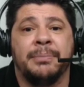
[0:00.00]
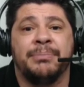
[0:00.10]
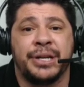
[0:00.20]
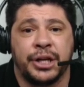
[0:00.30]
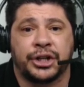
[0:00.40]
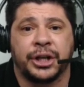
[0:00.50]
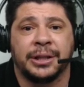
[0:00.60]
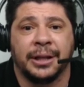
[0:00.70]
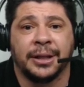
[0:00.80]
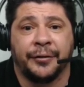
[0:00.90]
be
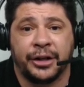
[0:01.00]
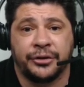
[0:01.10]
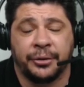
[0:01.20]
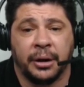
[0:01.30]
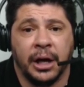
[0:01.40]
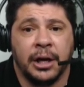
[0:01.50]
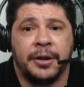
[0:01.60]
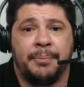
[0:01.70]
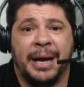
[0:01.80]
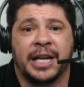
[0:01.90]
ministering deliverance for
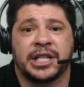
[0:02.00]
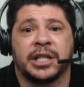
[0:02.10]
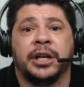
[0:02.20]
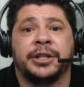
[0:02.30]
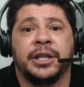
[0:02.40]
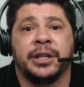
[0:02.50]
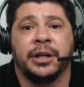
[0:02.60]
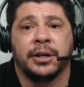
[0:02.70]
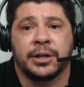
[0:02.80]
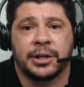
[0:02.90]
the past 13
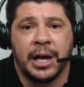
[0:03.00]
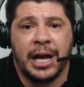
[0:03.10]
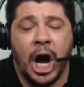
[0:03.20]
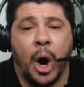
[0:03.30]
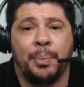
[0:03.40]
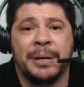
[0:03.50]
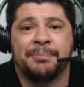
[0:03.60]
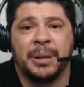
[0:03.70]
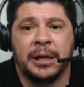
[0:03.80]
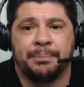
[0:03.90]
years,
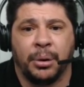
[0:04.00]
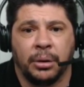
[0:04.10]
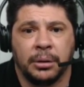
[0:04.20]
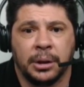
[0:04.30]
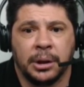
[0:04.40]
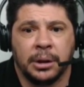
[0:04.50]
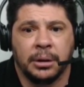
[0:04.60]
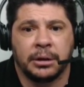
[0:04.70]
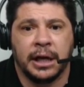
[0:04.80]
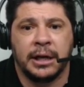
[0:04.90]
helping people,
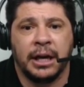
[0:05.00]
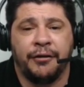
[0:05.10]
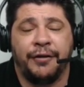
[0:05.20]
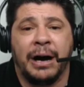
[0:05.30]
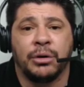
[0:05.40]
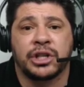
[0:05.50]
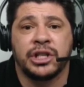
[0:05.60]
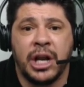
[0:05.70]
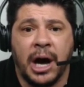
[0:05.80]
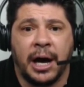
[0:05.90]
okay, if I
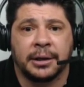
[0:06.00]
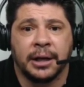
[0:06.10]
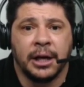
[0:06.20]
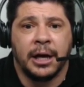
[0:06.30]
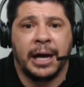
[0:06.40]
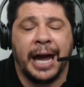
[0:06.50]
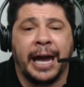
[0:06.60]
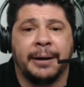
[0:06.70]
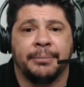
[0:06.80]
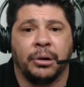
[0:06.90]
was not
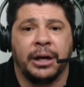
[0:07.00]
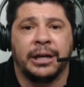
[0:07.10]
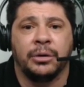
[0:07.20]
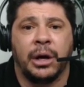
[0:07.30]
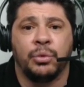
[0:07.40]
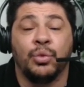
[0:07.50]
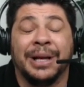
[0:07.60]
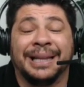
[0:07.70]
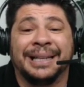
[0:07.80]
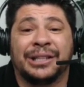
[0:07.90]
able and
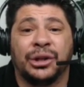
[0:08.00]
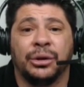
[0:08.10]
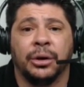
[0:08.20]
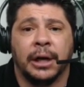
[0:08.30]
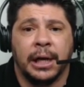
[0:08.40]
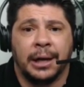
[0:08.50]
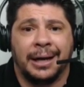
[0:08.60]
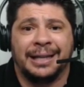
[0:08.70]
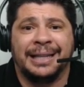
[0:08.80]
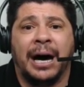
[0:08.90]
willing to
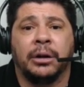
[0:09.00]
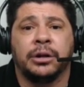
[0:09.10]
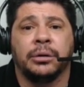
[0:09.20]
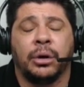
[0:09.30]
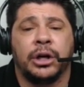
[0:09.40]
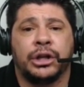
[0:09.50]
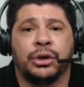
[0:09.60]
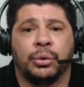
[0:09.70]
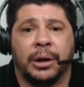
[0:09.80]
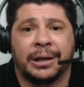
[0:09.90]
allow the Lord
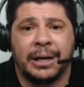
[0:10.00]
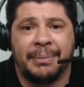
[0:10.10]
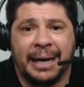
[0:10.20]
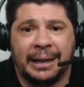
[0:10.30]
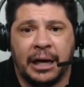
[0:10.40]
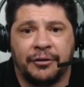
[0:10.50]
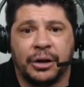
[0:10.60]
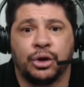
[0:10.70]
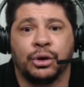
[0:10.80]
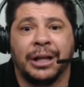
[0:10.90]
to work in my life
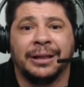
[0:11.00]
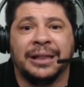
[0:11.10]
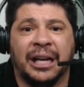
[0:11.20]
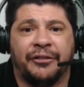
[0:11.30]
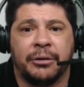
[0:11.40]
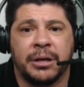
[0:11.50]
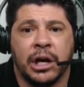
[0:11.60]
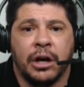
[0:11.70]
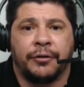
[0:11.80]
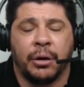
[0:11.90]
and to deliver me
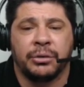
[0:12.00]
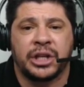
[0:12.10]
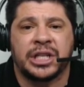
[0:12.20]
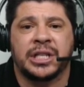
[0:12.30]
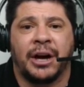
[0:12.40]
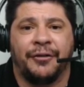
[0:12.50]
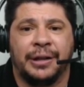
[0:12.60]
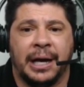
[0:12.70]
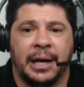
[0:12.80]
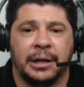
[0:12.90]
from the stuff
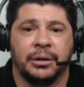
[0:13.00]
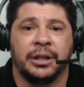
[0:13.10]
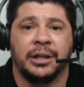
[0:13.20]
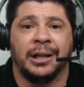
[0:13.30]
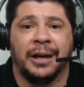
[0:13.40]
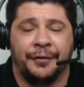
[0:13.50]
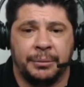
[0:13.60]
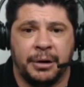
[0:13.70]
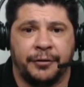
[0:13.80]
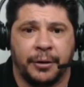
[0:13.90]
that, you know, He
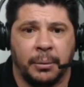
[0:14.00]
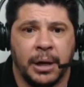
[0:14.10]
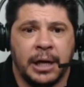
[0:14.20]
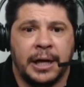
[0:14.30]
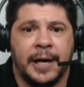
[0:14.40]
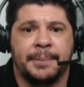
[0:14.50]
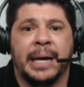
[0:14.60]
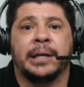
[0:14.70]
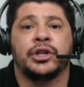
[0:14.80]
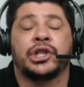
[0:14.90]
delivered me from.
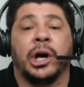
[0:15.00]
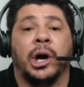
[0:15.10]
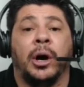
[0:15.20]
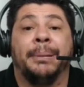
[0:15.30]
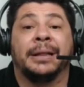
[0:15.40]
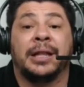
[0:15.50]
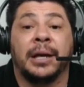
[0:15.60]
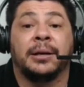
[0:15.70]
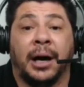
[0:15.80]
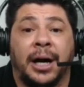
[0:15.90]
Amen. And so, but
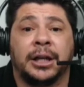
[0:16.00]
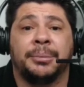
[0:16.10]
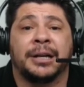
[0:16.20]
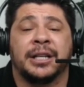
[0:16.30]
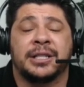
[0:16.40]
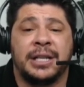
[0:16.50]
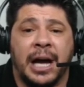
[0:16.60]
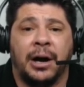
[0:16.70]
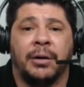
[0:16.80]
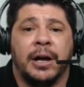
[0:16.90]
thank God, because
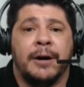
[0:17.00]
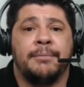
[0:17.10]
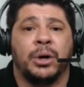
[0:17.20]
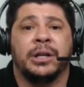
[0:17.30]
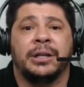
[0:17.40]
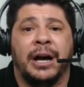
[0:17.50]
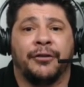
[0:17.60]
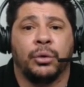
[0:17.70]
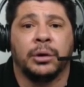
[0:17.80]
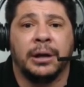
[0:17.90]
now more than
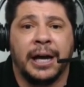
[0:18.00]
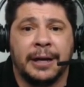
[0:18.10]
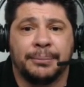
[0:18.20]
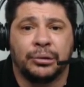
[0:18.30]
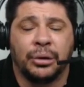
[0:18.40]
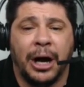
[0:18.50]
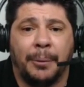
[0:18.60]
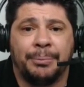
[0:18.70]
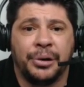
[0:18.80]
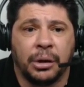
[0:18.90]
ever, we're able to
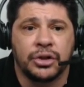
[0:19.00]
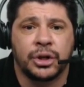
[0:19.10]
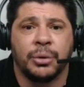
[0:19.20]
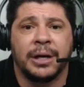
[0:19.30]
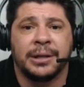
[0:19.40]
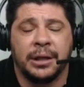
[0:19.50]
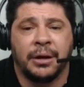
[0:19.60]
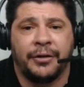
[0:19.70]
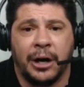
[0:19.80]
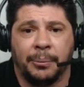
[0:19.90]
help those who are in need
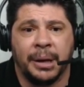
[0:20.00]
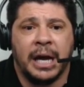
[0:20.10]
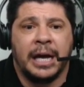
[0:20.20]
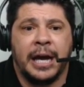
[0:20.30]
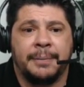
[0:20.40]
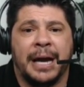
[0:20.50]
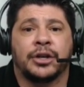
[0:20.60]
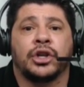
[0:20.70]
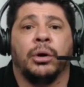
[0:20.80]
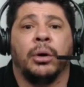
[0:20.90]
of help.
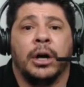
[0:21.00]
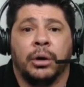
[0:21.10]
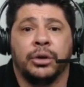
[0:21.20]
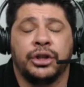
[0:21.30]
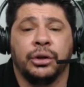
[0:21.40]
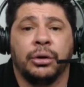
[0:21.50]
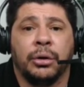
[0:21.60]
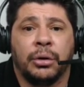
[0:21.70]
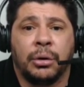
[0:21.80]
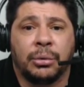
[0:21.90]
Amen. So would
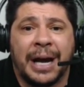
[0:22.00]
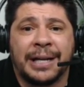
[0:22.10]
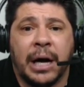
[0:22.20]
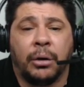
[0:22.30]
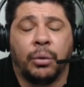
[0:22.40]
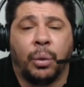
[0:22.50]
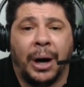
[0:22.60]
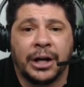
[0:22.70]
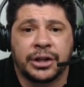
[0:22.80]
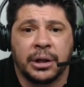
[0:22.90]
you right now
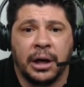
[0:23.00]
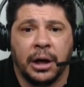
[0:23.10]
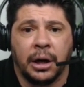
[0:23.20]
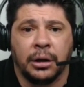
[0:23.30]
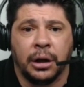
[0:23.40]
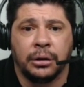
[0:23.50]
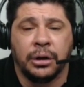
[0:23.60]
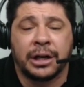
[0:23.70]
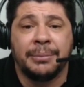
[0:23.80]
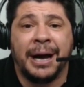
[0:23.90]
watch,
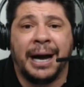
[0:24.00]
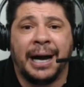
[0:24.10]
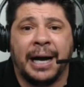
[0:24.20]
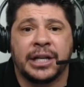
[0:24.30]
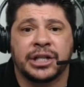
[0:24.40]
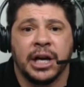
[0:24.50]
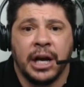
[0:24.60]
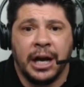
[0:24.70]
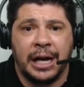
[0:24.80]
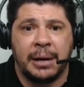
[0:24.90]
look in my eyes,
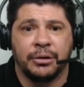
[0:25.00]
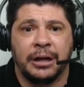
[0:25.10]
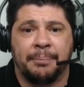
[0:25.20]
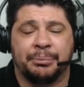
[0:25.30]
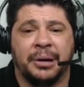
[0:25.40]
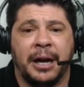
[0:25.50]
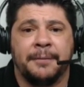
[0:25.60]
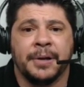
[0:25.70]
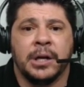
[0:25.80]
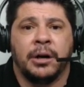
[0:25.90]
and I'm going to
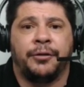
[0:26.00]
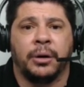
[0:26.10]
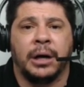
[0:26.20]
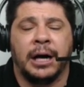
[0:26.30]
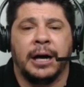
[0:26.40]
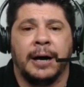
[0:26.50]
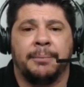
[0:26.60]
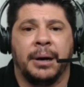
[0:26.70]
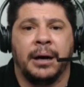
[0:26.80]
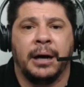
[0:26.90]
pray for
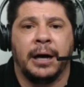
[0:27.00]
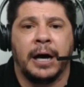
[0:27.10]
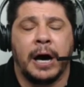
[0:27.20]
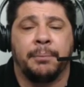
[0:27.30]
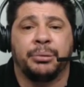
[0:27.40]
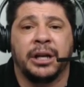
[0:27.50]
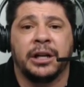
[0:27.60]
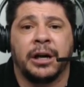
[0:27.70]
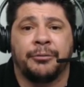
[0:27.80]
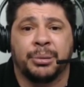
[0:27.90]
a
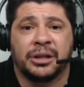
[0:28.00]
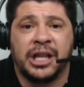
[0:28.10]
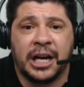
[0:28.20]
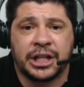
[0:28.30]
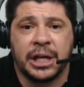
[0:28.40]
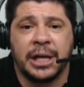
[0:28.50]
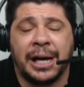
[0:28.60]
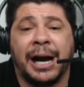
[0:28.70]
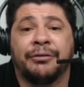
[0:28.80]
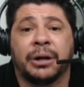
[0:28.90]
prayer of protection. And
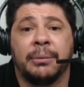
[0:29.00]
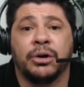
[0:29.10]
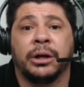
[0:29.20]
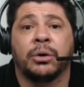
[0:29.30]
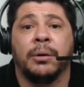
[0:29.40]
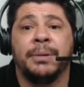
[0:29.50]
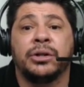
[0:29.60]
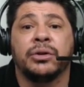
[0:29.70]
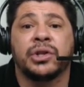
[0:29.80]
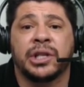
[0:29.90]
after, I'm going to
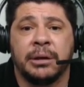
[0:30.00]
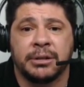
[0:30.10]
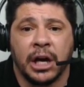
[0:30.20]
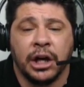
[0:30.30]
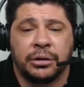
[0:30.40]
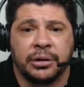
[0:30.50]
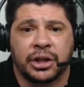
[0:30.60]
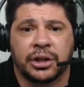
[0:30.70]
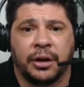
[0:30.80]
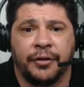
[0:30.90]
commend those demons to the
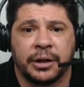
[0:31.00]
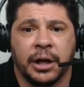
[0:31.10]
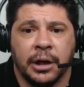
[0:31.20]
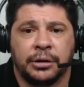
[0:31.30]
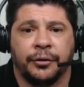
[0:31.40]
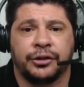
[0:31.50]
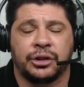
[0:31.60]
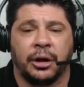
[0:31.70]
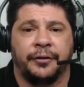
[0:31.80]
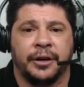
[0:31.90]

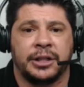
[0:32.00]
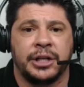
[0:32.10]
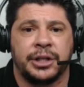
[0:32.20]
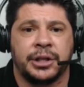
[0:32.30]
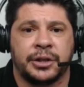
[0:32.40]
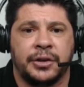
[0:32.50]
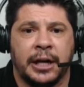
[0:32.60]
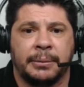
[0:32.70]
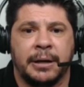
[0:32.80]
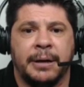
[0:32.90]
surface, in Jesus'
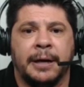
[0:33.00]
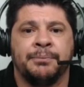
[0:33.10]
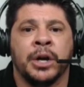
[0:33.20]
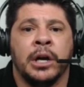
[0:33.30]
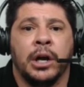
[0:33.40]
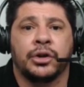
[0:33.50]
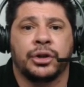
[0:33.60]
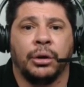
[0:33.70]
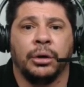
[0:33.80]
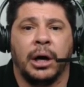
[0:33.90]
name. Amen. And
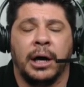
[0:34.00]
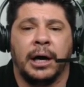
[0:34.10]
so